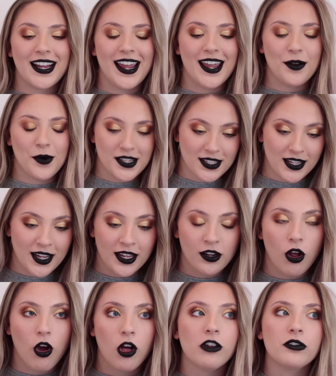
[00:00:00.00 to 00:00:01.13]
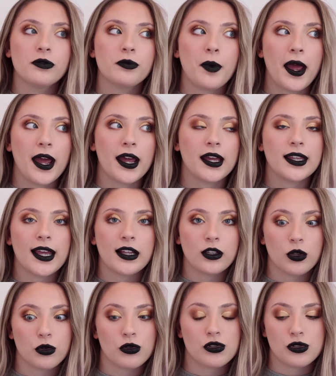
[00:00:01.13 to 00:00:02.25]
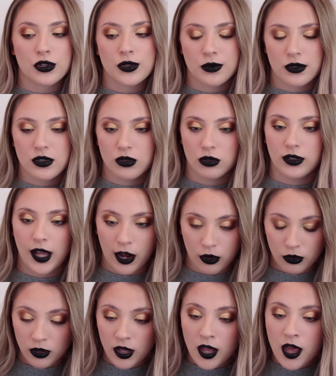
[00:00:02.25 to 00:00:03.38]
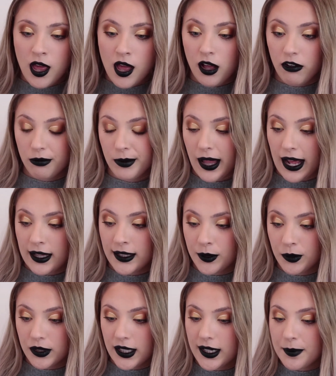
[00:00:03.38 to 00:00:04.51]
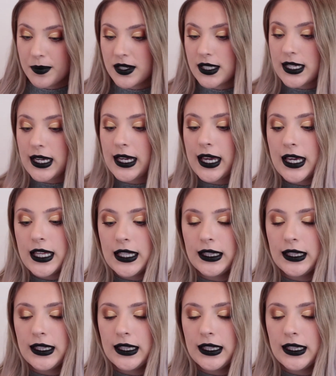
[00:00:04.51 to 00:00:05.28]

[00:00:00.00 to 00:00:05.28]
it wasn't, and all of my like local stores were sold out of black liquid lipstick.